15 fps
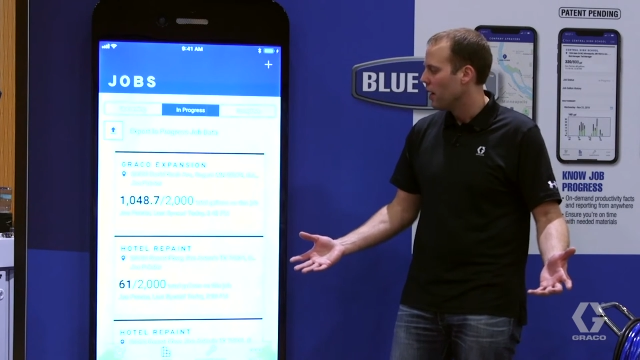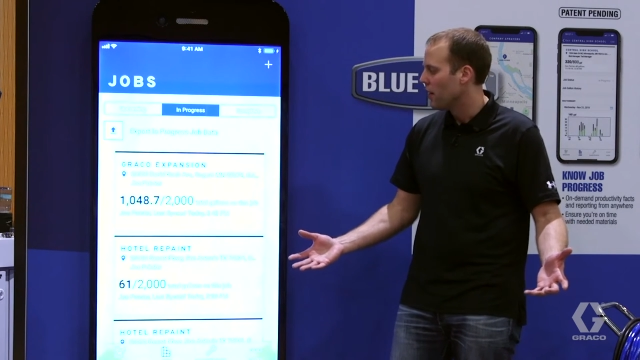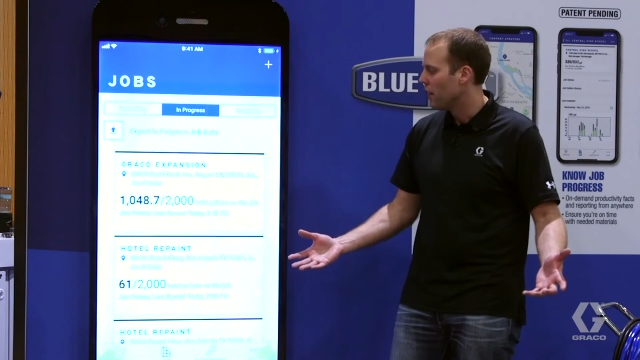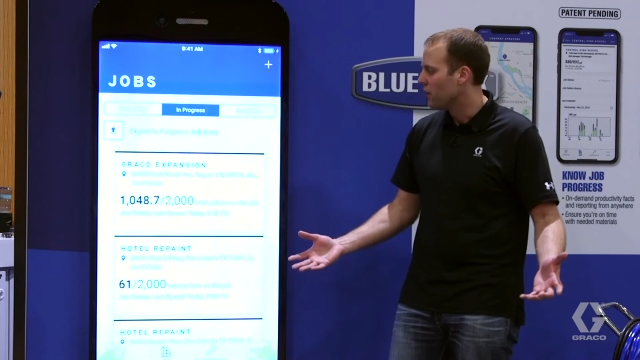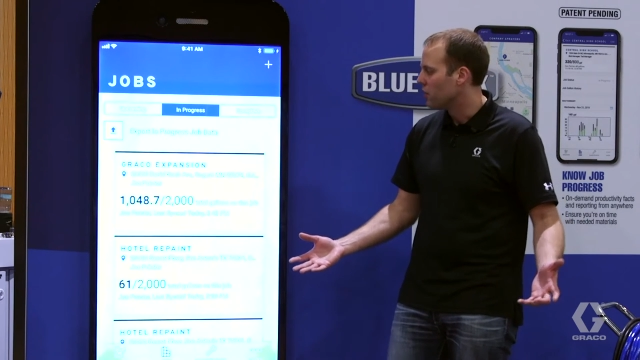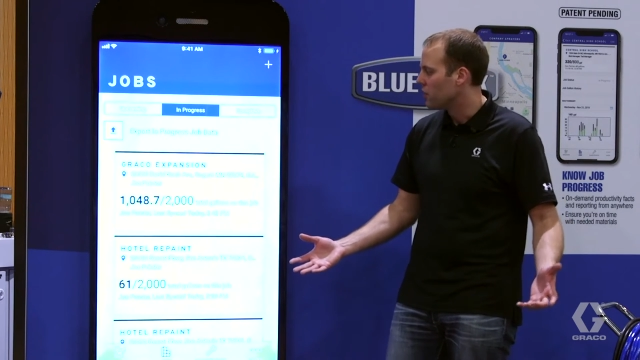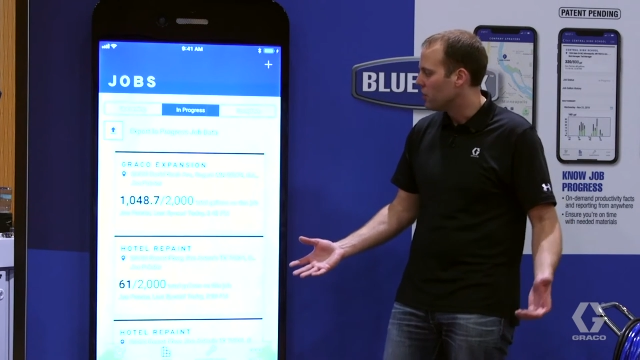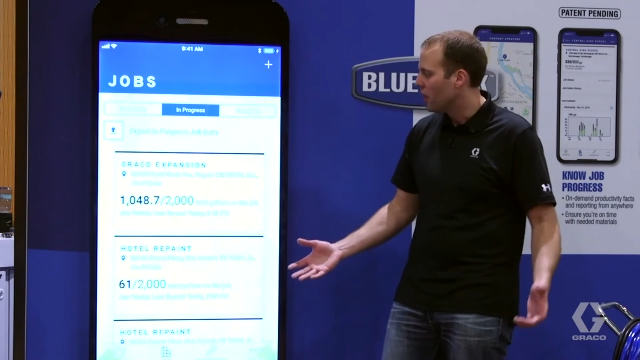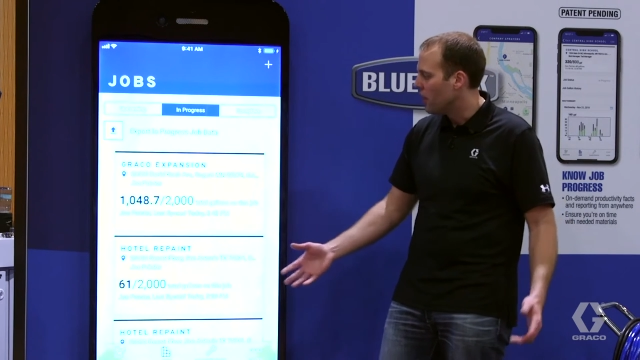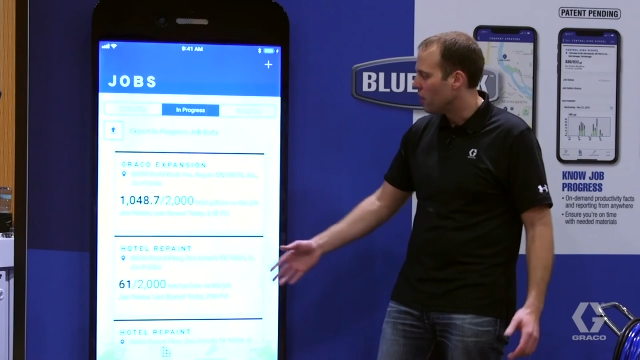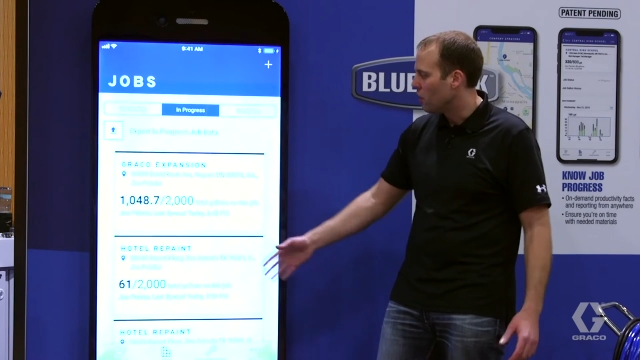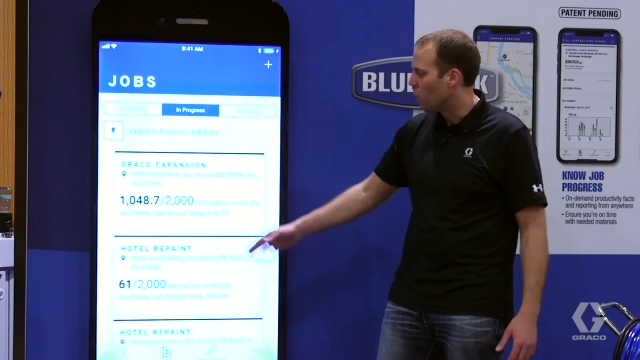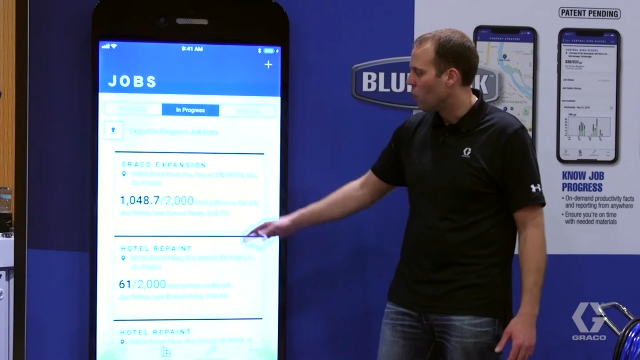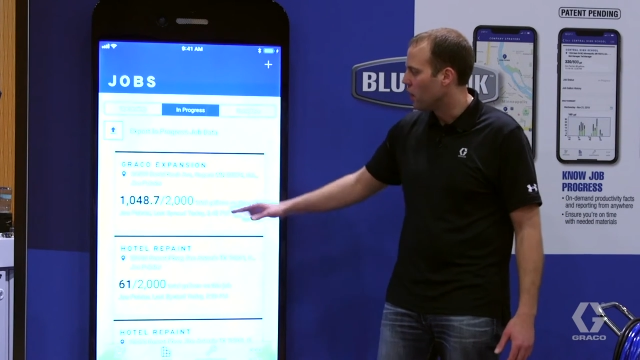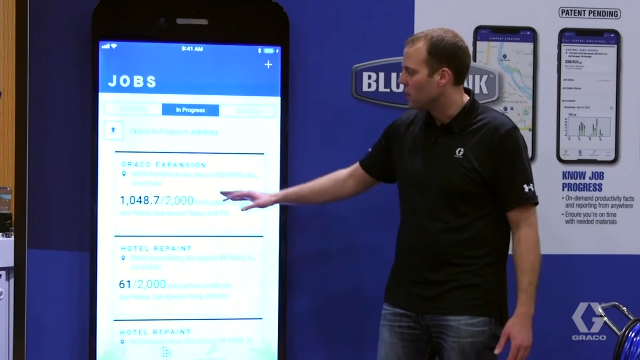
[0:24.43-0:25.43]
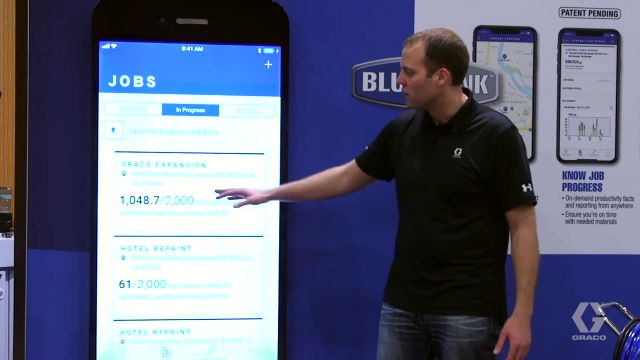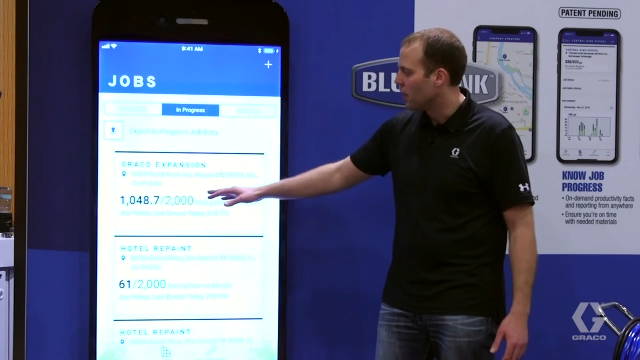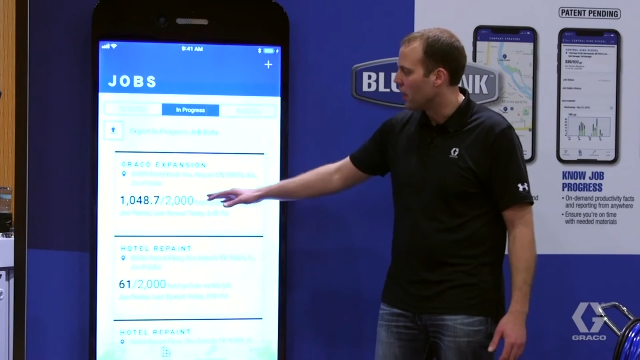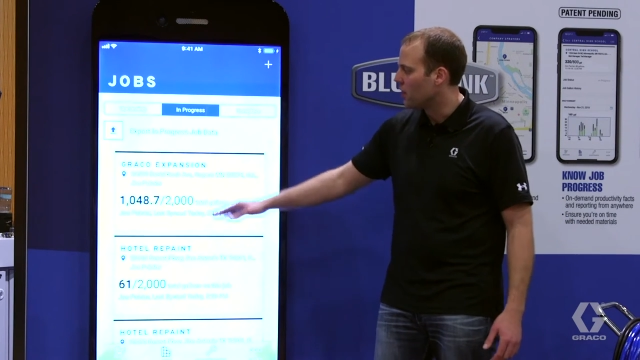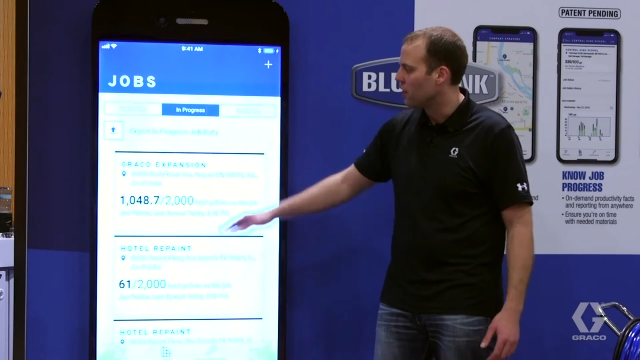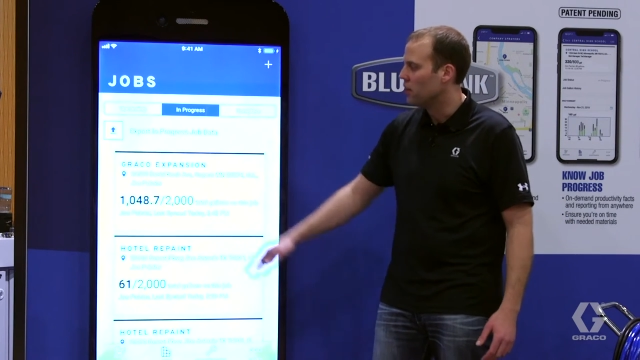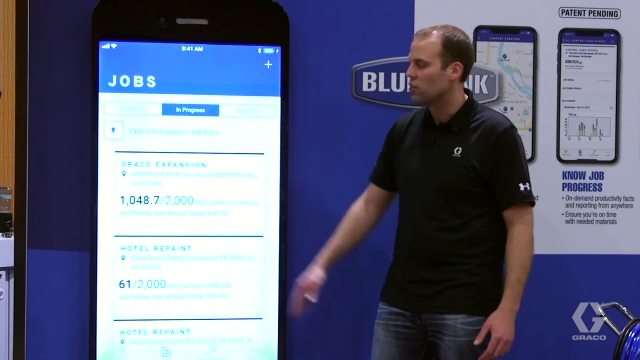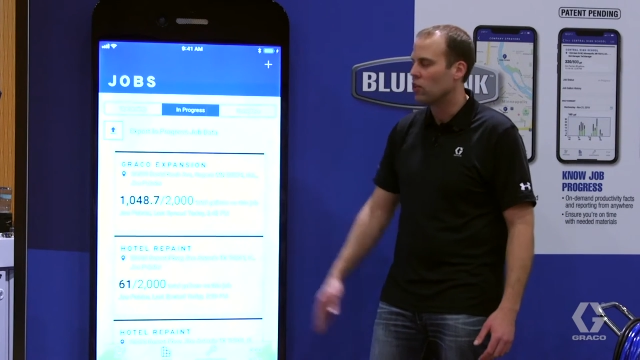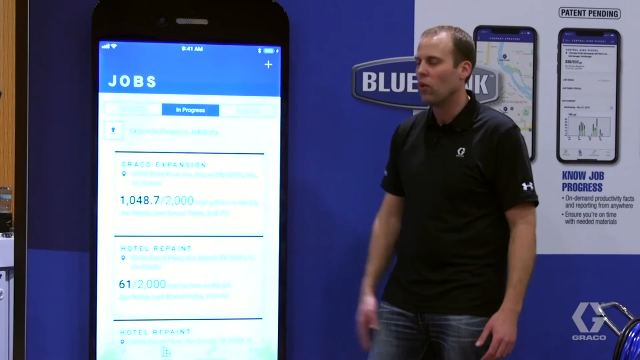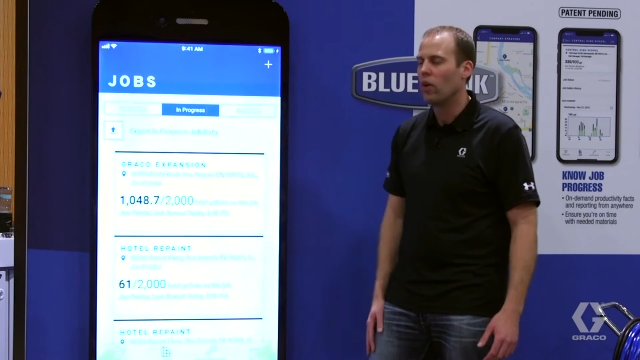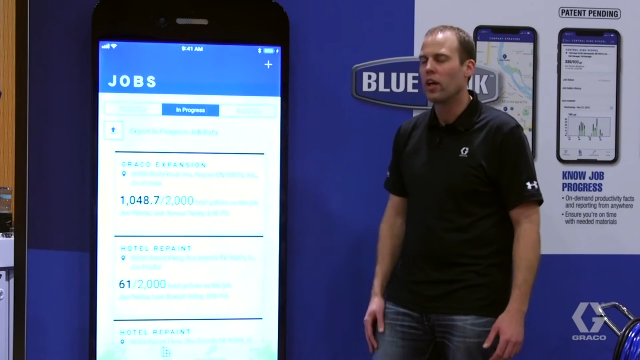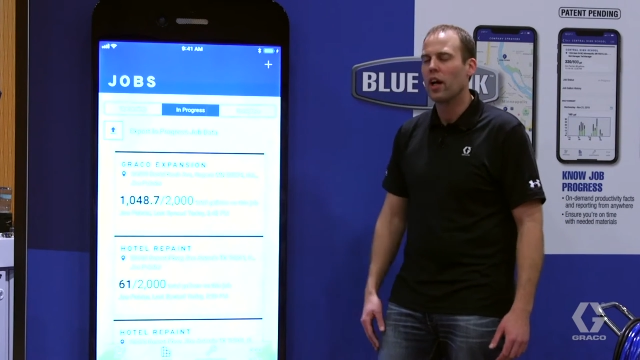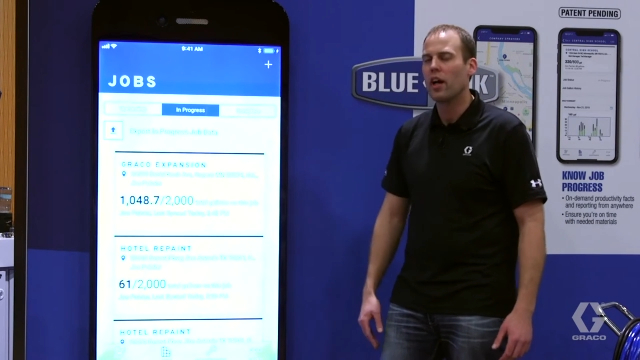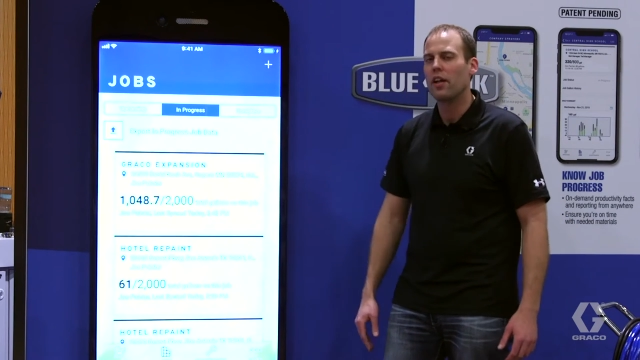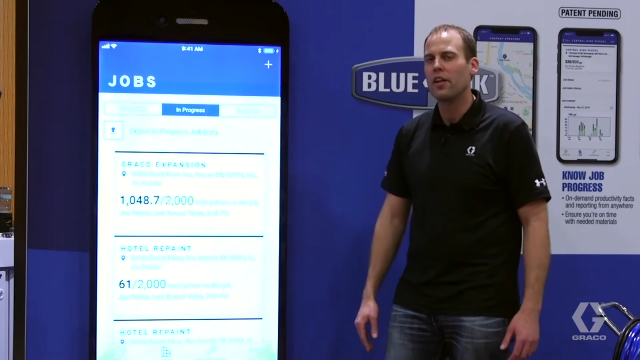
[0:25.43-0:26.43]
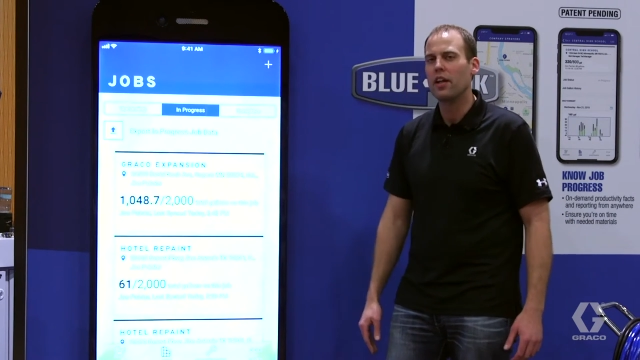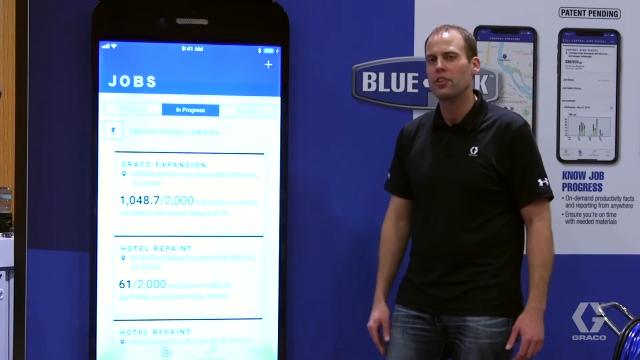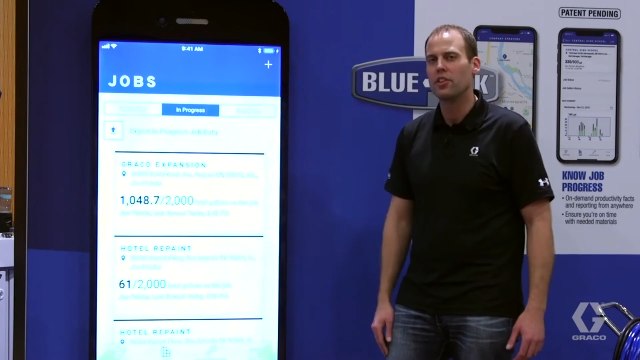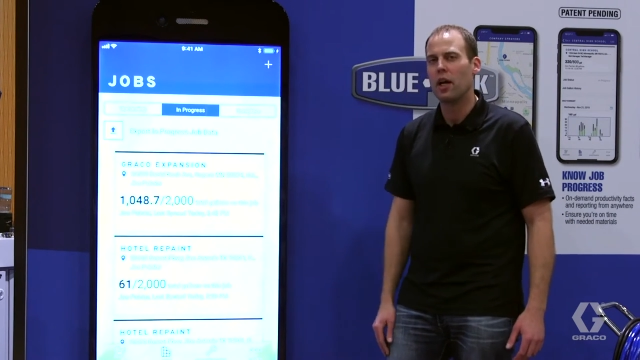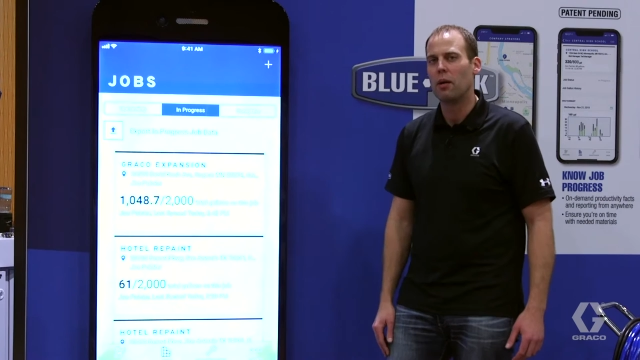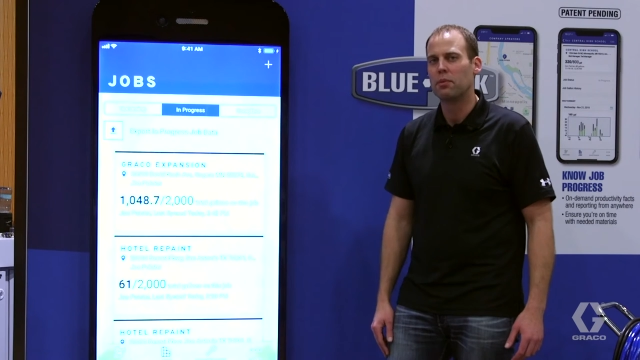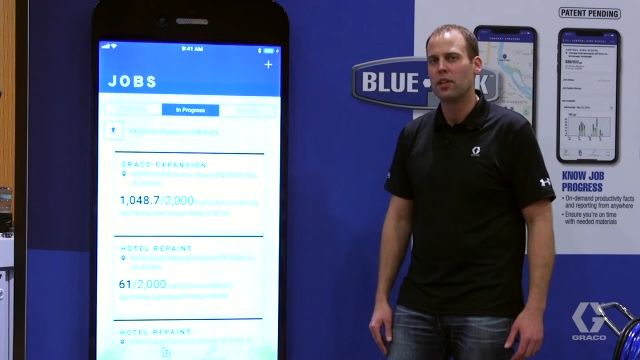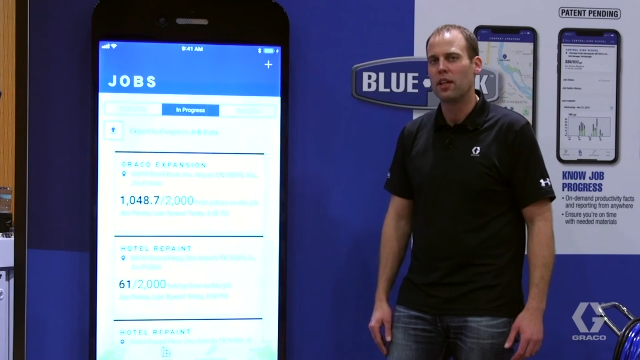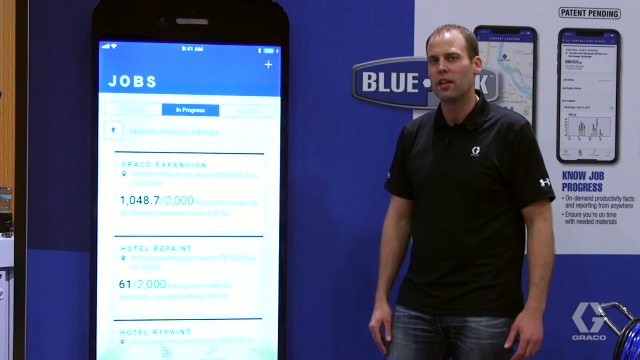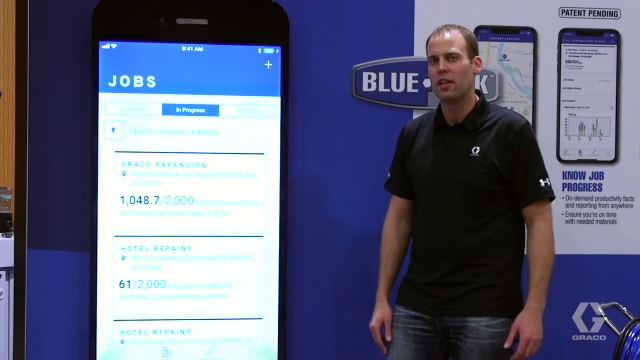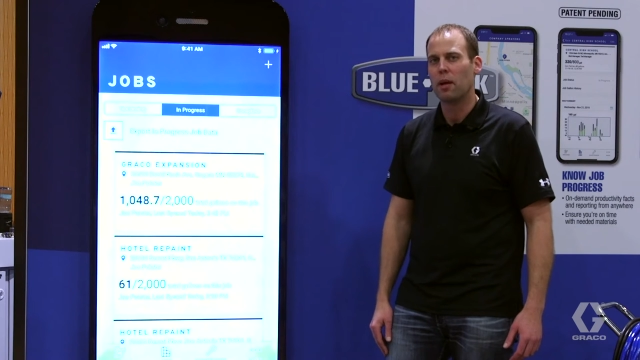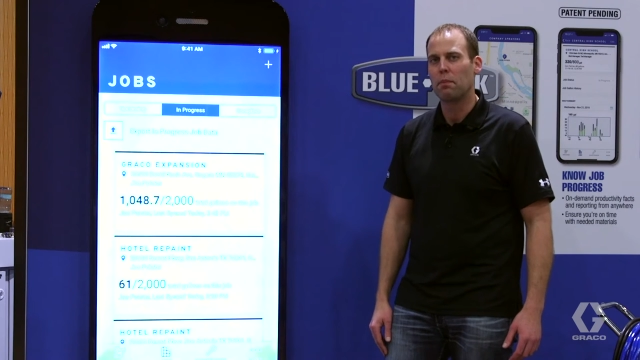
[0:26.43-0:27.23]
and understanding what exactly is going on on that job site